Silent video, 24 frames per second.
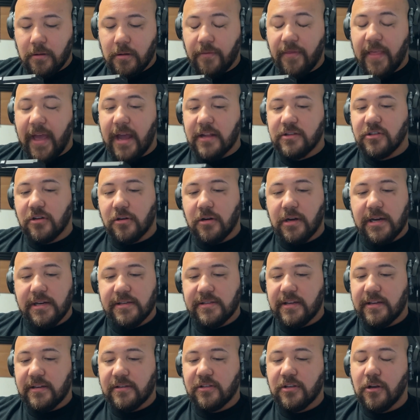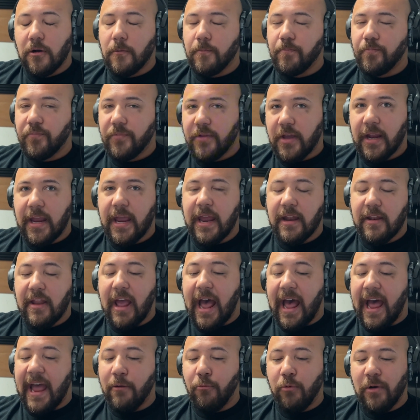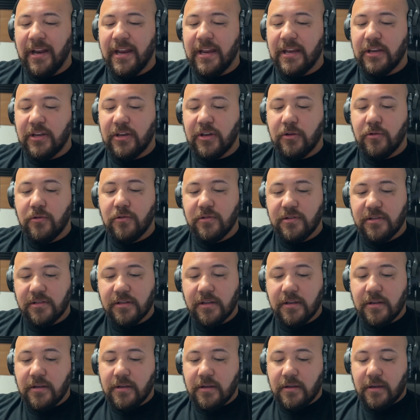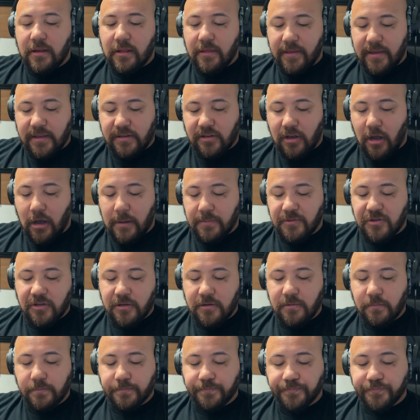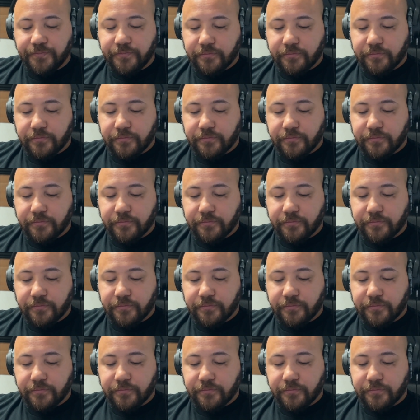That's crazy. So again, I wouldn't use this option